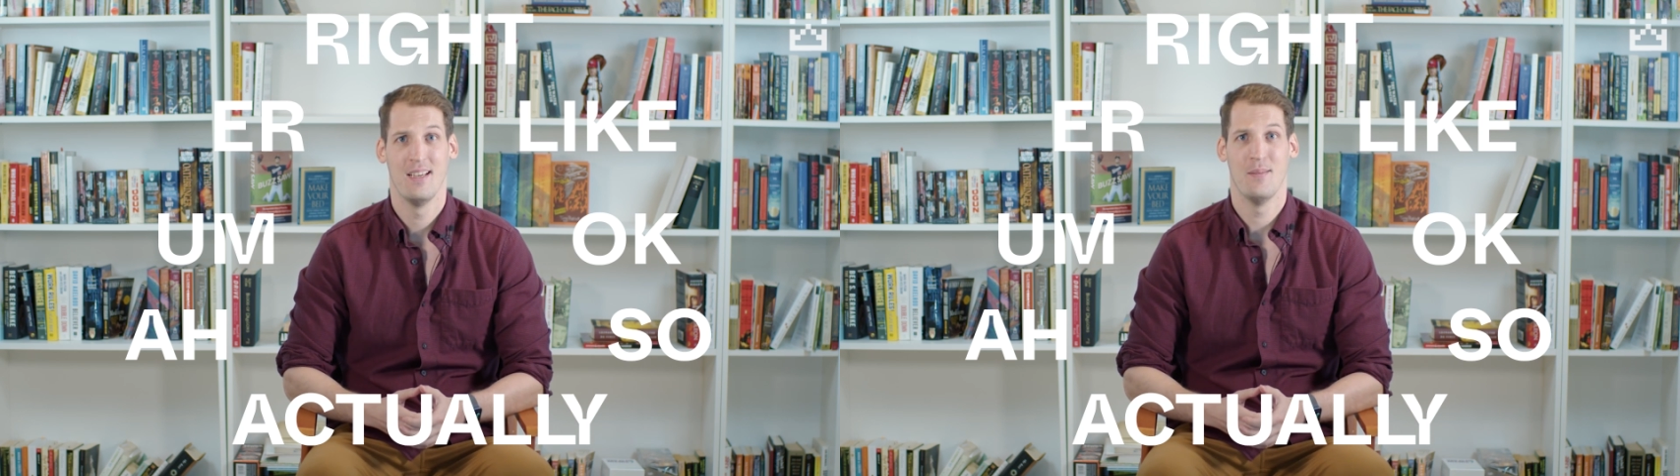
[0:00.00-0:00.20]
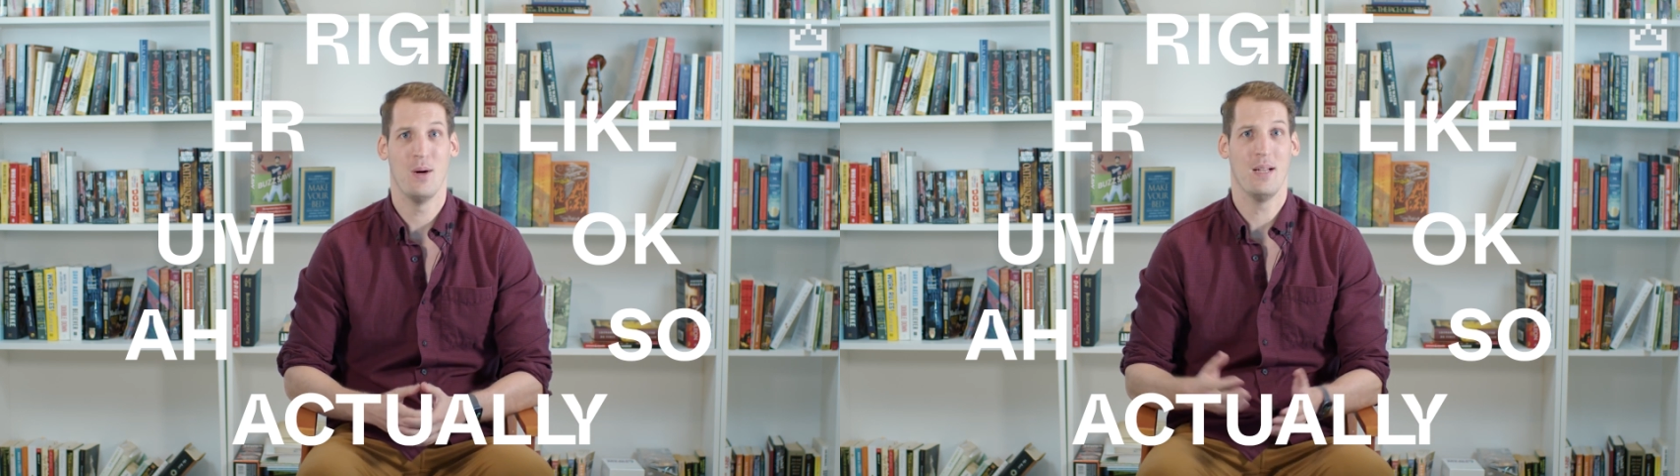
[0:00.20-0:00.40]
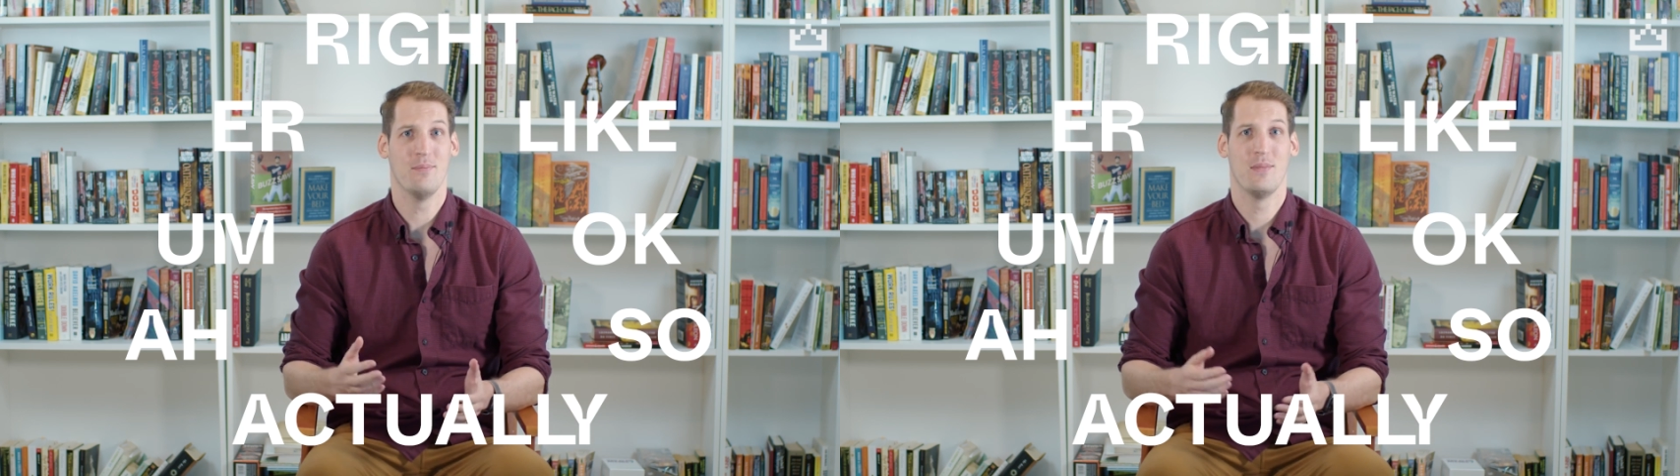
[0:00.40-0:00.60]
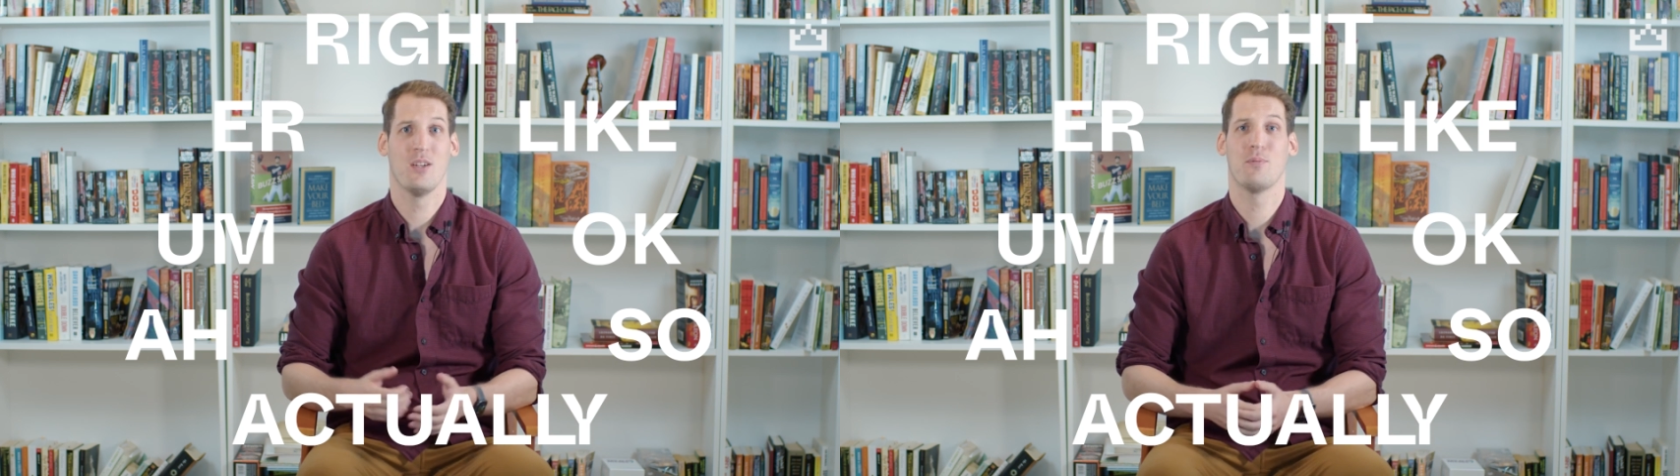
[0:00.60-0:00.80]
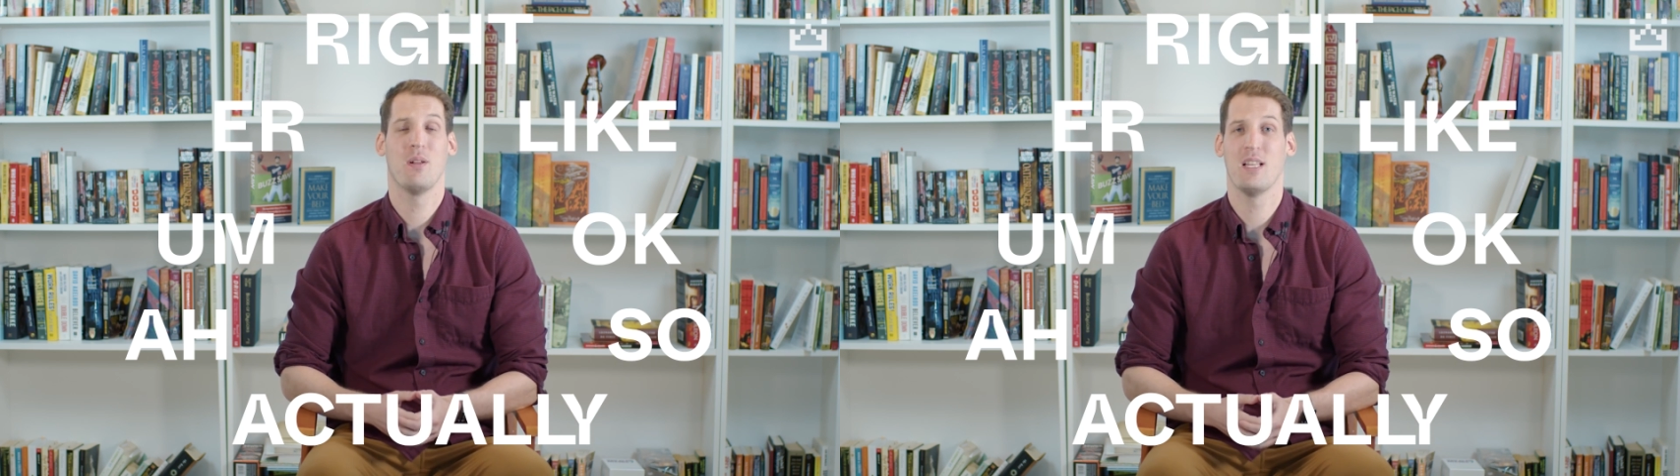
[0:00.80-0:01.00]
But
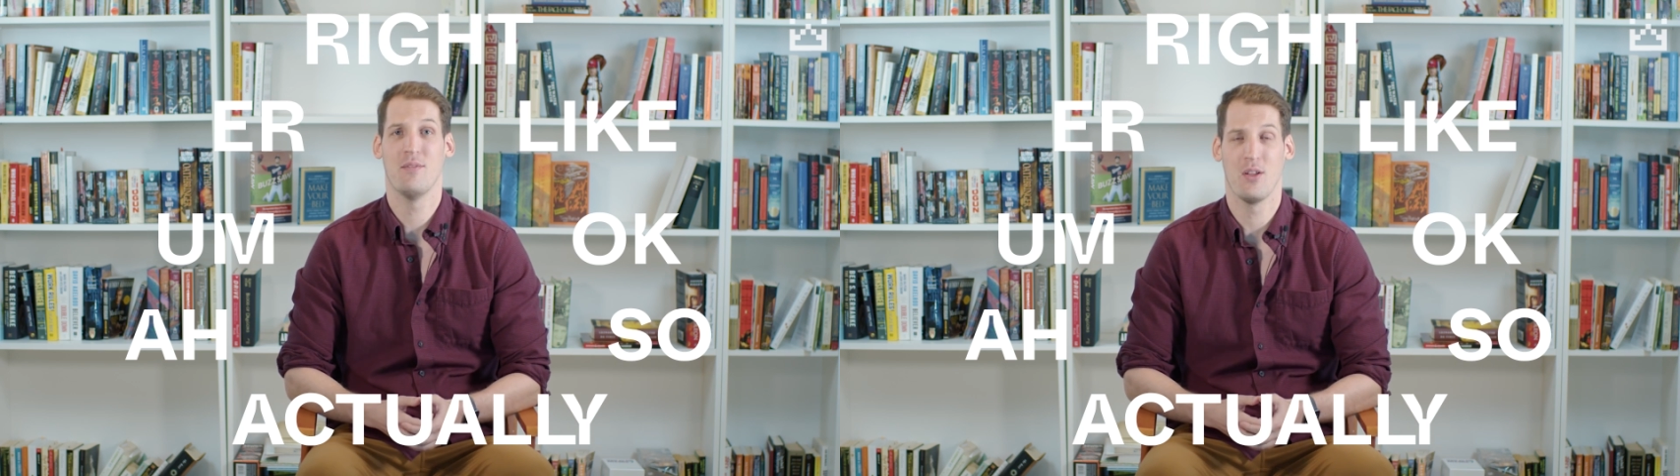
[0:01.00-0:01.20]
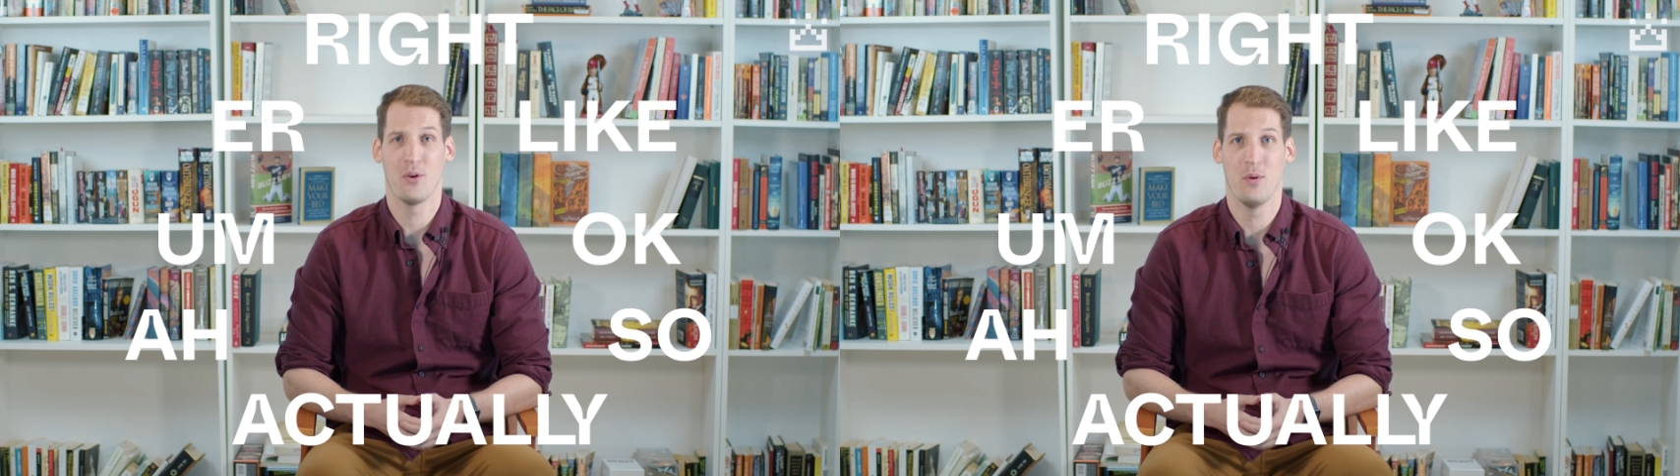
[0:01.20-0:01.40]
there's plenty of other